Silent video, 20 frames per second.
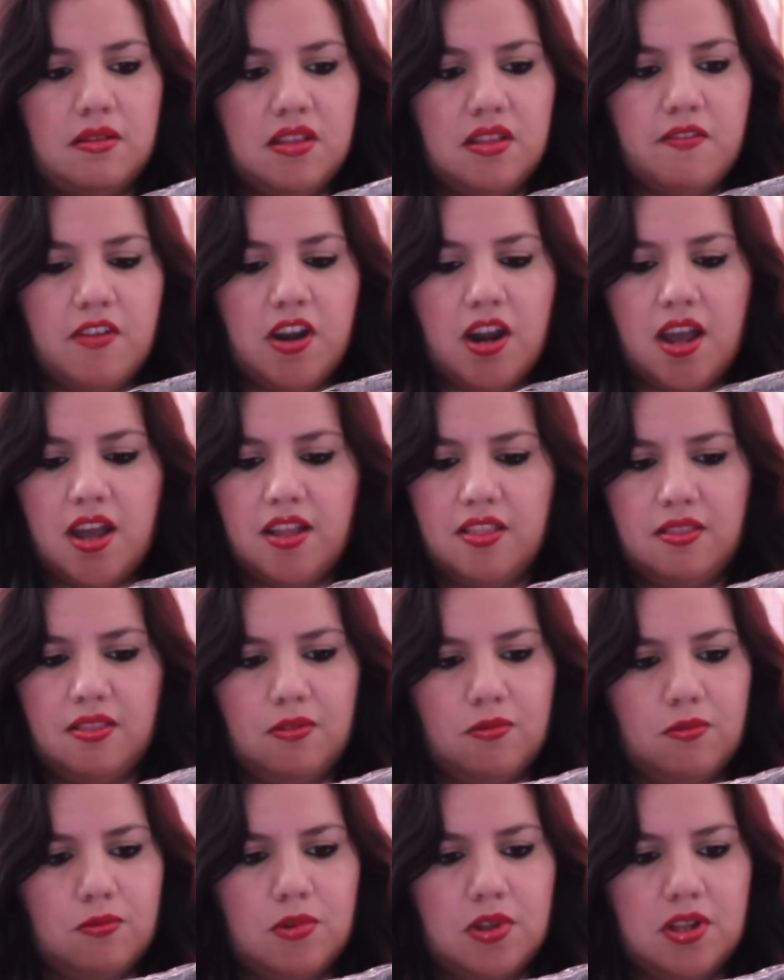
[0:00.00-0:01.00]
Never had
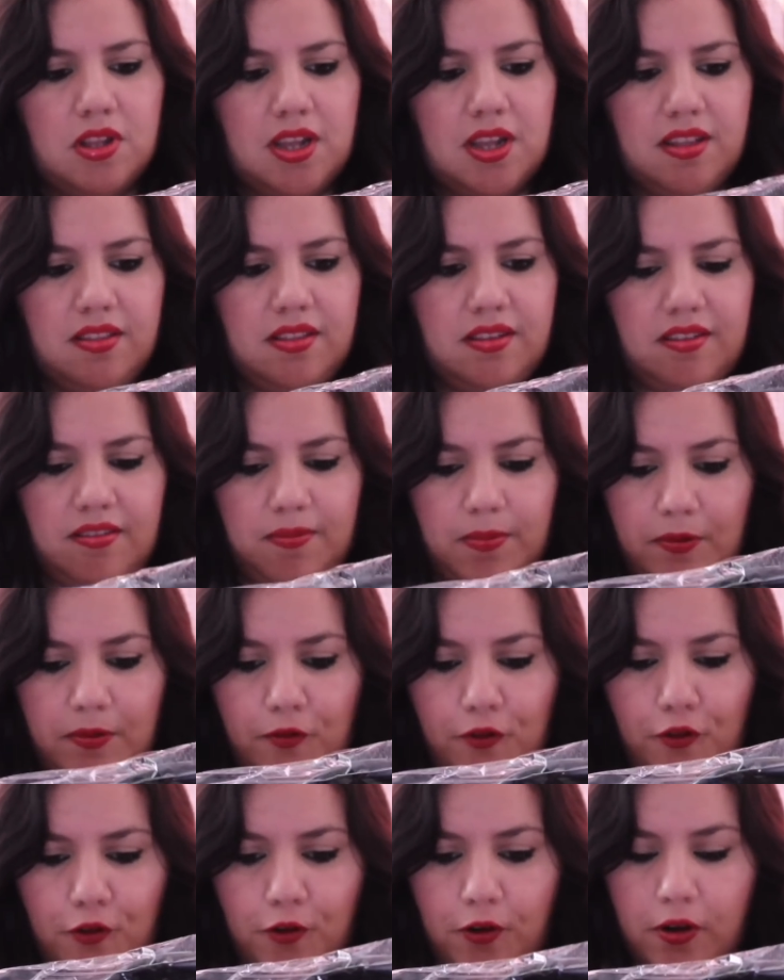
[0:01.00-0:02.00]
one like this
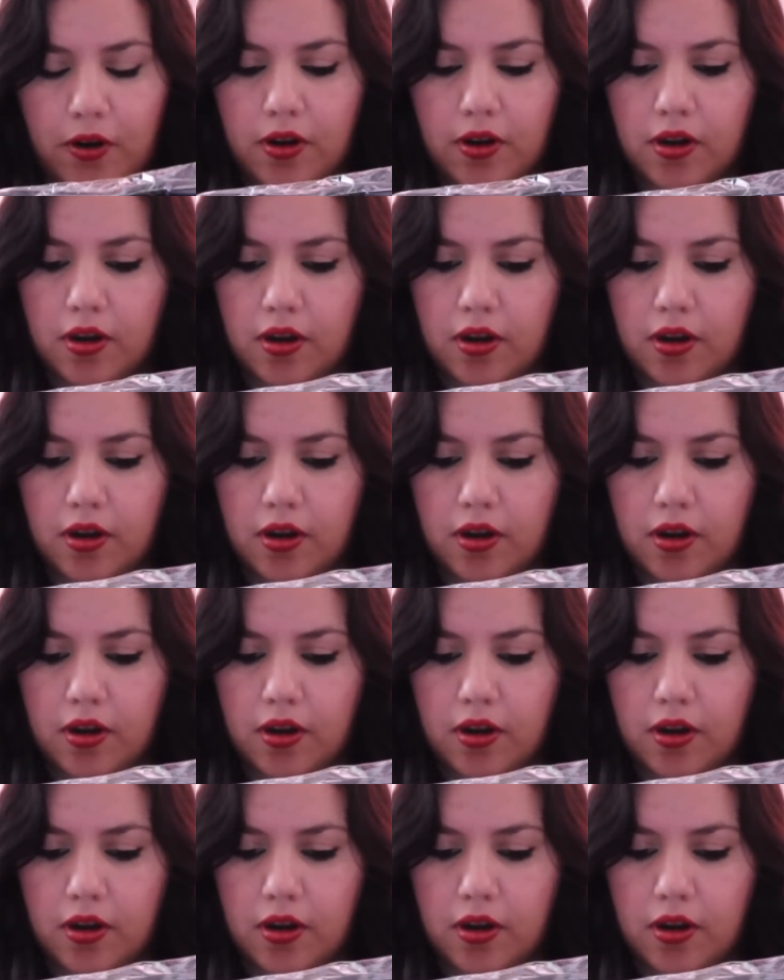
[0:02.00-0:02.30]
before.